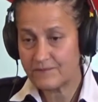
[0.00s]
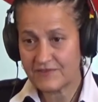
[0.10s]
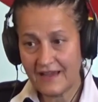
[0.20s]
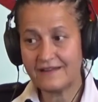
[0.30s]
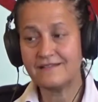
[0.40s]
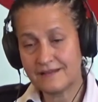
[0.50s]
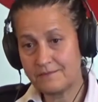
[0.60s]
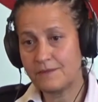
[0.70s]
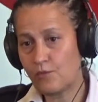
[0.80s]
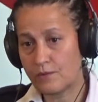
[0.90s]
That is, to
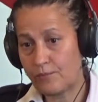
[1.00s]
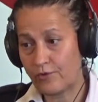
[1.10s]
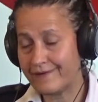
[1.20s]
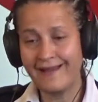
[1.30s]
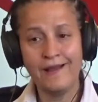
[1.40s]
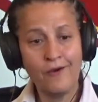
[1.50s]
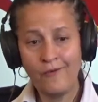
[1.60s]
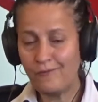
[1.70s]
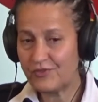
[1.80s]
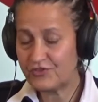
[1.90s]
me, more important.
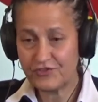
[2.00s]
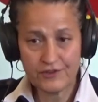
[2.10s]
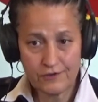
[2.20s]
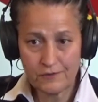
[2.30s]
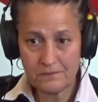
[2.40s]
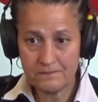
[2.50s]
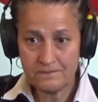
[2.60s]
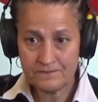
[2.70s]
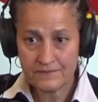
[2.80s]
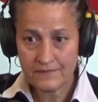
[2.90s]
With Zoom,
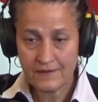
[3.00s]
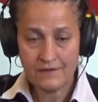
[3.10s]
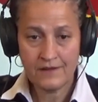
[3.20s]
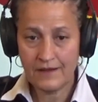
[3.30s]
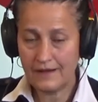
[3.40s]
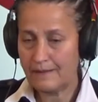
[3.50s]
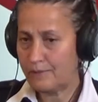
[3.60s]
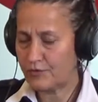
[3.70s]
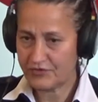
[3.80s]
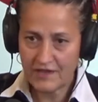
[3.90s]

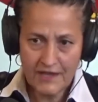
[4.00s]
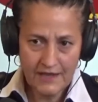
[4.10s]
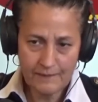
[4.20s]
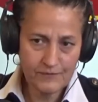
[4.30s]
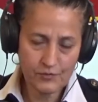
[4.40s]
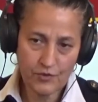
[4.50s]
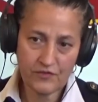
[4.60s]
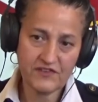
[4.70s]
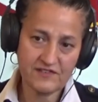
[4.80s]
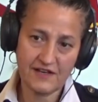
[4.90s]
with Teams, with all
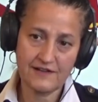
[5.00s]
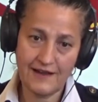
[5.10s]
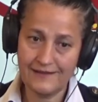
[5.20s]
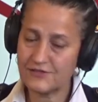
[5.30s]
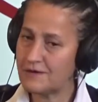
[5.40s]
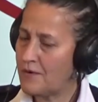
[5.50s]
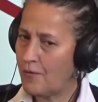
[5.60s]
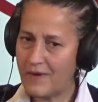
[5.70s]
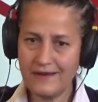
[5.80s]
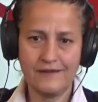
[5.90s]
this technology,
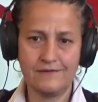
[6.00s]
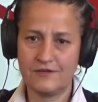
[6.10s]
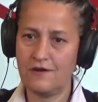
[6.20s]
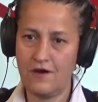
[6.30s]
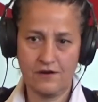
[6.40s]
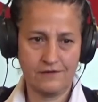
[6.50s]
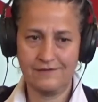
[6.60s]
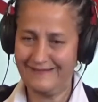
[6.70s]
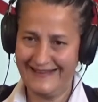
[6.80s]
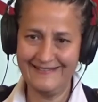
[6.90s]
we can talk
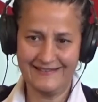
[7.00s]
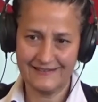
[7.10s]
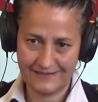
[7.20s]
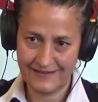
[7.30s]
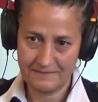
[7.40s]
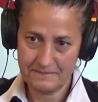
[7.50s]
instantly.